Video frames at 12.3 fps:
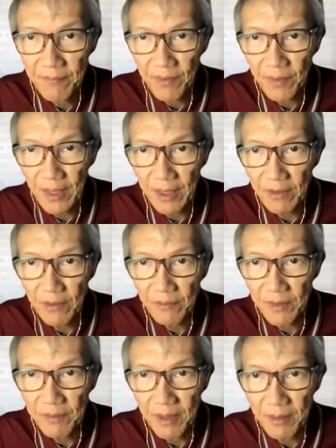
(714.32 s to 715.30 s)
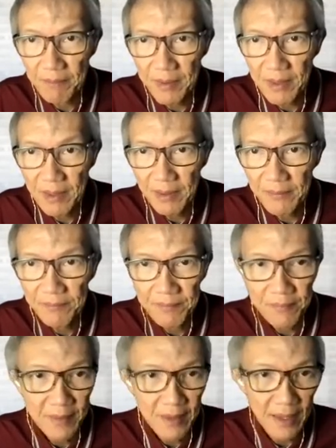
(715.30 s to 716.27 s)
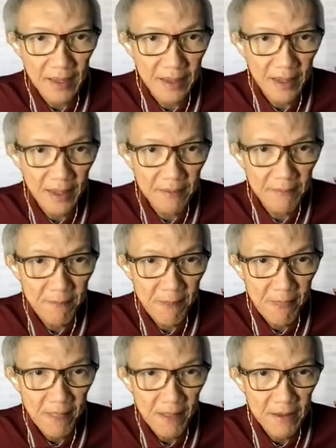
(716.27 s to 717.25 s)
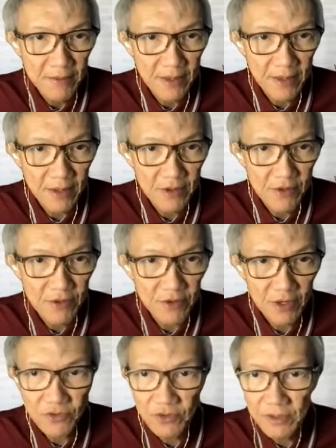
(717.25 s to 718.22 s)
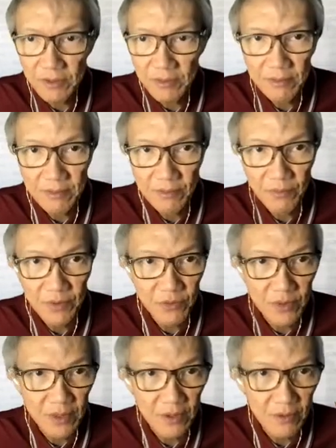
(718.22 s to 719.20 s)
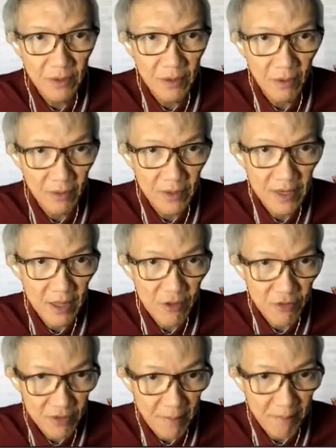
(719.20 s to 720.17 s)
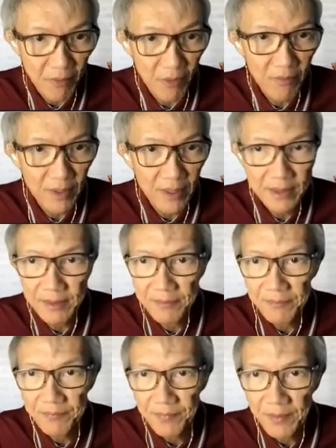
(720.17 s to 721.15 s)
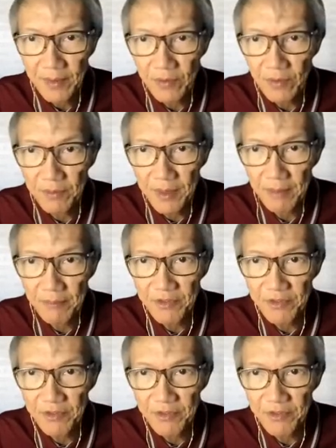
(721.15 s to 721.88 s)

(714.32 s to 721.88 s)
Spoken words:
Okay, so it becomes B. And then second instruction, which we already stepped over it, so it becomes